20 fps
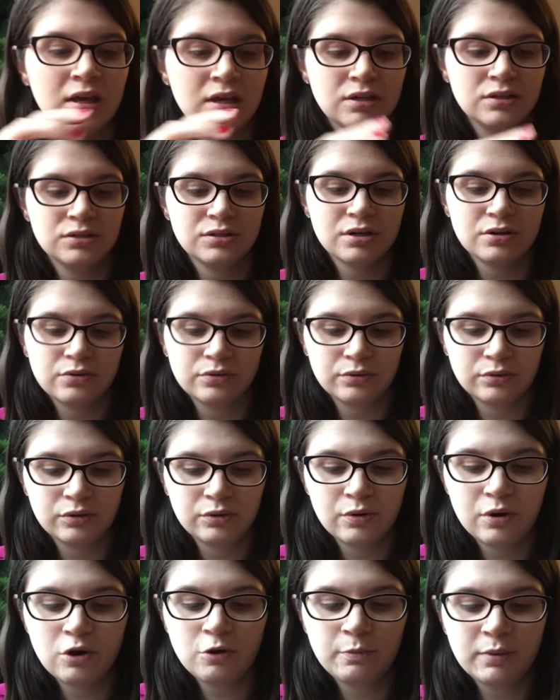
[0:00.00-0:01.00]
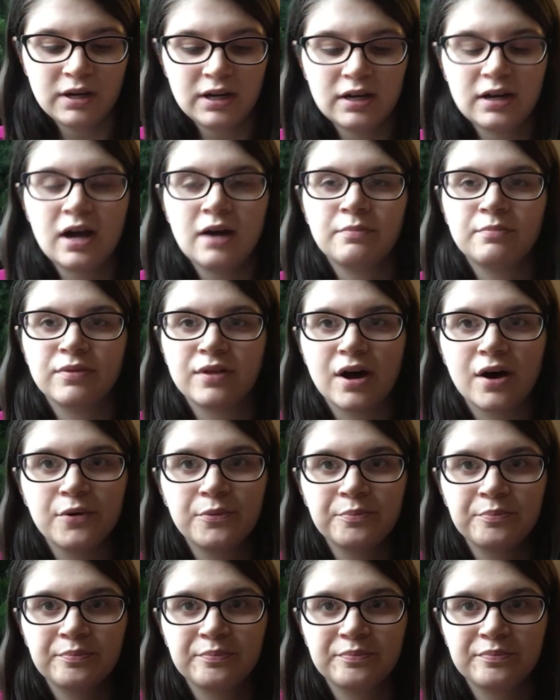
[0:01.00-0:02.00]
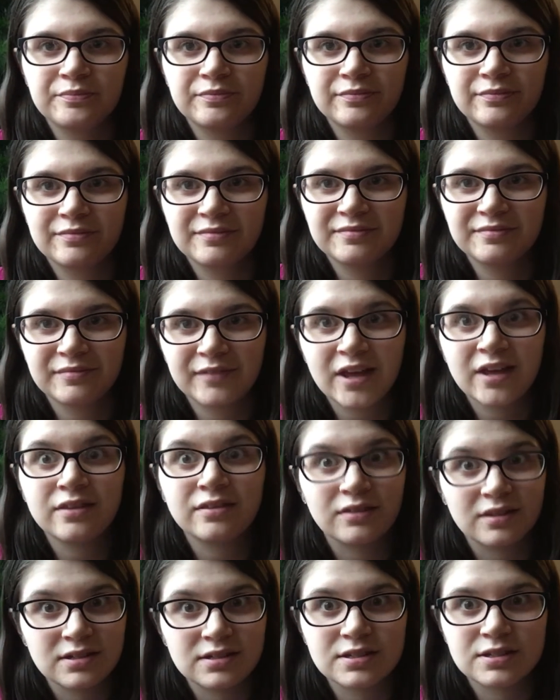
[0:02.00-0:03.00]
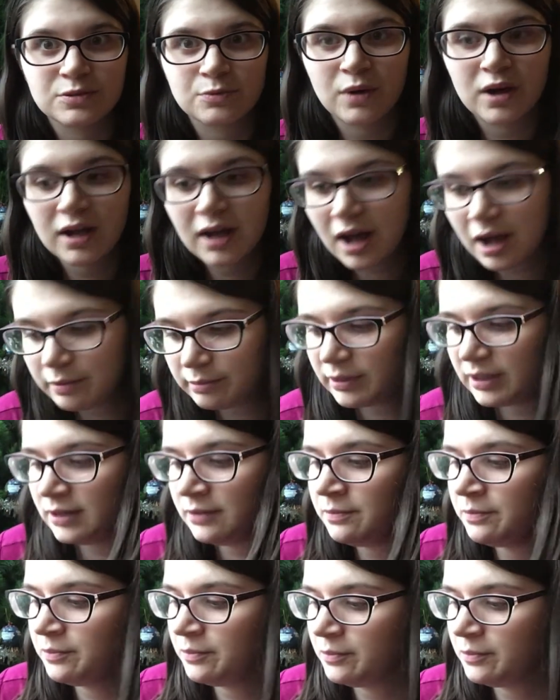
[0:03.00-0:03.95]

So you open it up though, and this is what got me.